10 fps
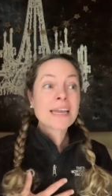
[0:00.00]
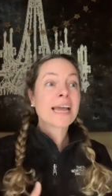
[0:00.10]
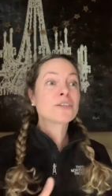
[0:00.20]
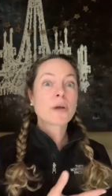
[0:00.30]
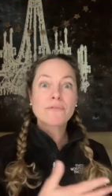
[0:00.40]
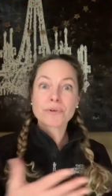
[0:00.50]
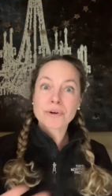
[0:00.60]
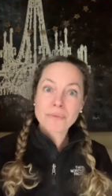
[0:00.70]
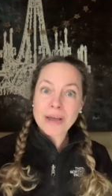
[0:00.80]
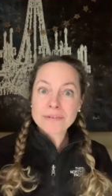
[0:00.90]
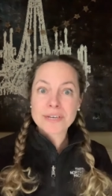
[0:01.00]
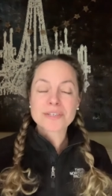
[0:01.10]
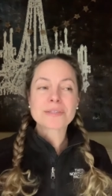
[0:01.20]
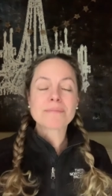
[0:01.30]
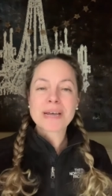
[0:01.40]
and to everyone around us
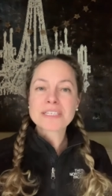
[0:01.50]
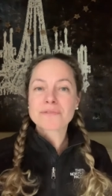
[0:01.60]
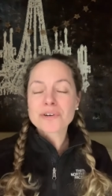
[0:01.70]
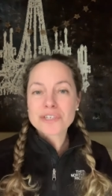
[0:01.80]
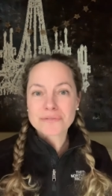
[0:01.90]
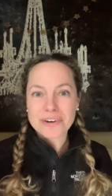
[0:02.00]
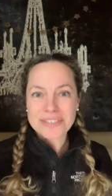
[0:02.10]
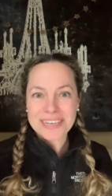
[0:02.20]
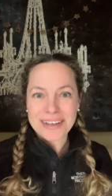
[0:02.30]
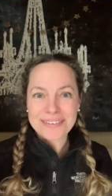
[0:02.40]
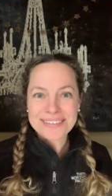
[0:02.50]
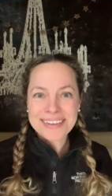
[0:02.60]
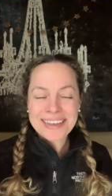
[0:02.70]
the best version of ourselves.